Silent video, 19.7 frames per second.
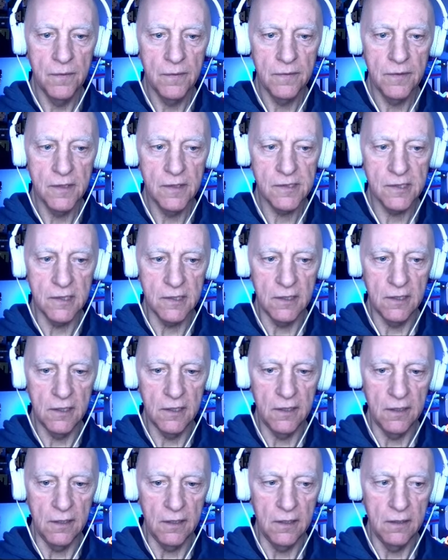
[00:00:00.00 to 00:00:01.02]
There's a guy
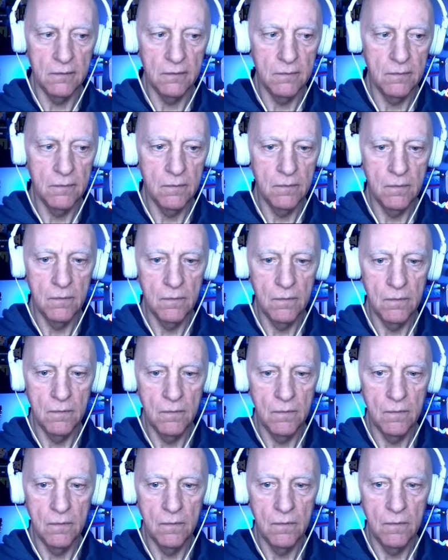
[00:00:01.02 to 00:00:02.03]
there.
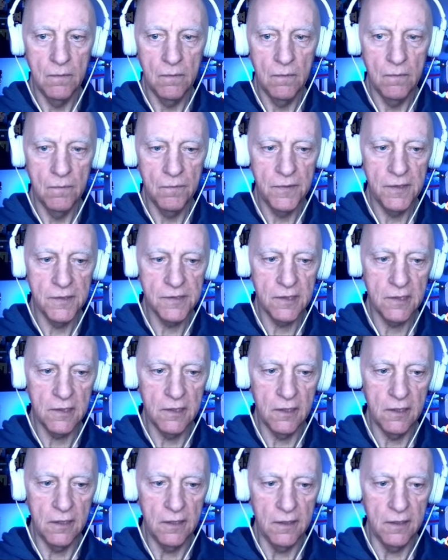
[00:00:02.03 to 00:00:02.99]
There's a guy